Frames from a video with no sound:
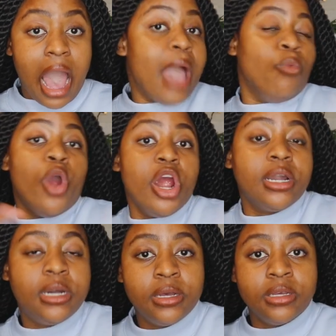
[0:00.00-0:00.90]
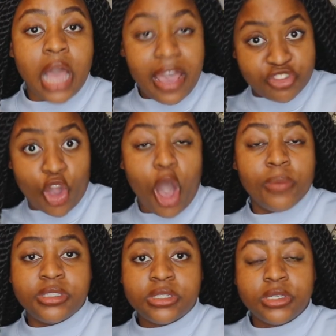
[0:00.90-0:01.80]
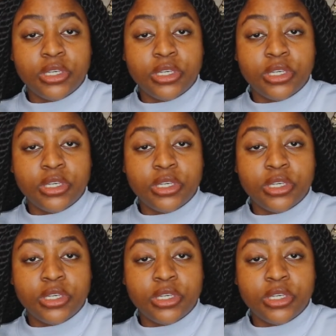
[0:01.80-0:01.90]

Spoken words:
work at jobs,